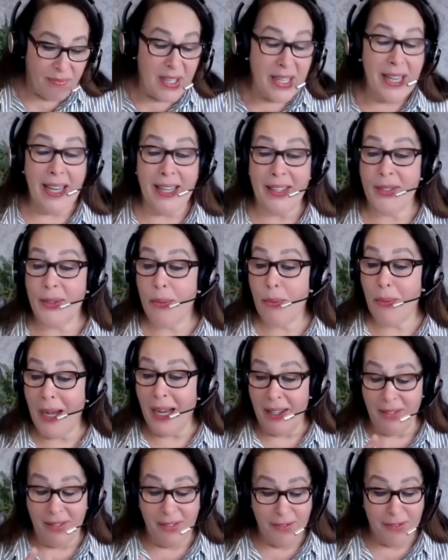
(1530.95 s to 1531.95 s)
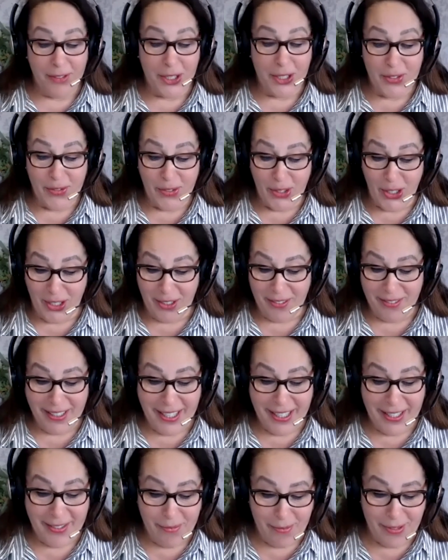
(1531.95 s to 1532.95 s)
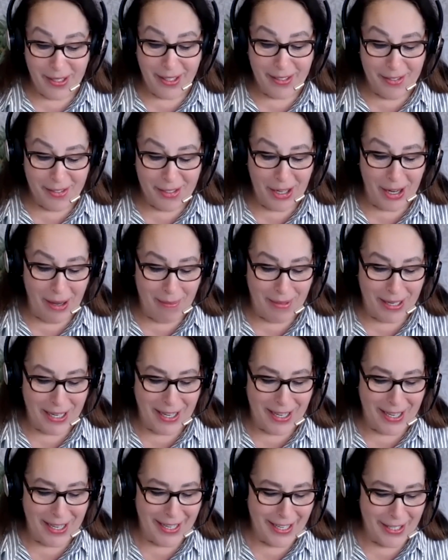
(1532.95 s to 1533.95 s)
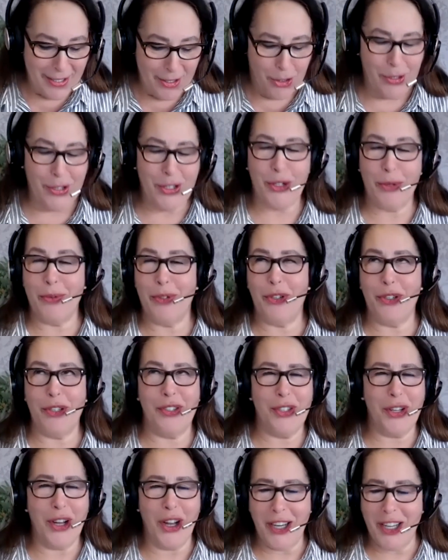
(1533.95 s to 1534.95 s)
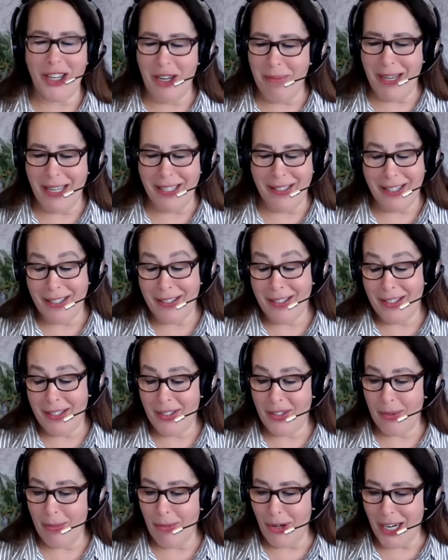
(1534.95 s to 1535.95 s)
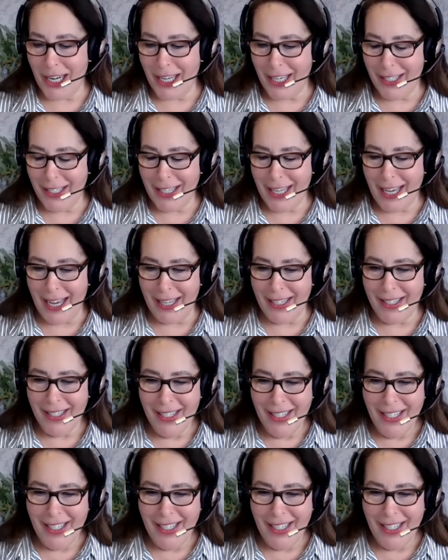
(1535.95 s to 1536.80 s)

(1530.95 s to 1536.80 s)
Yes. Well, first of all, Tom and I and Trisha were just talking about this morning that,